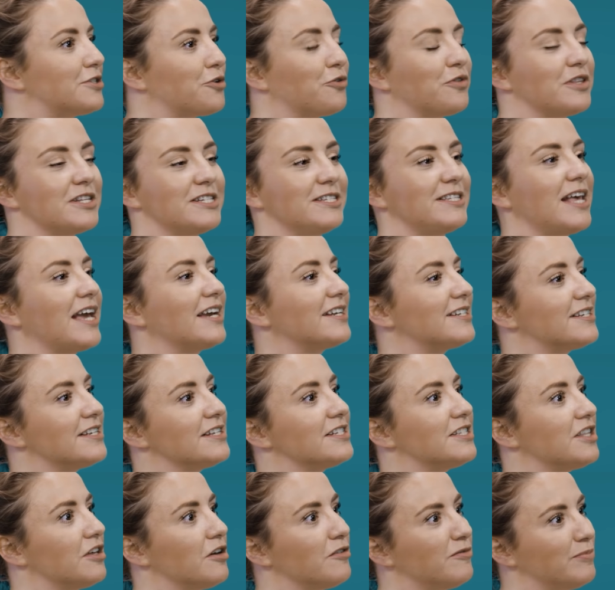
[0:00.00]
or the
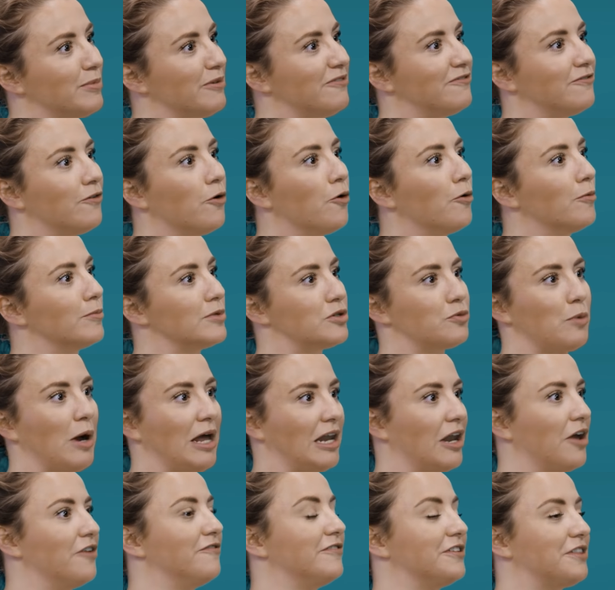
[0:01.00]
sectors that have performed
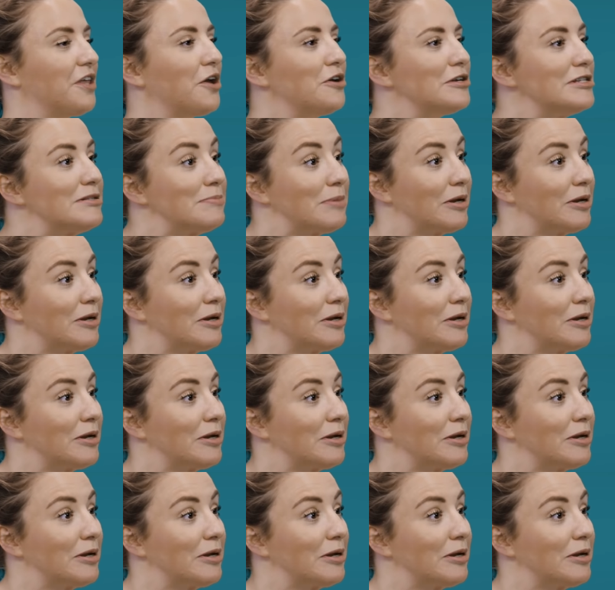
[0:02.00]
well over those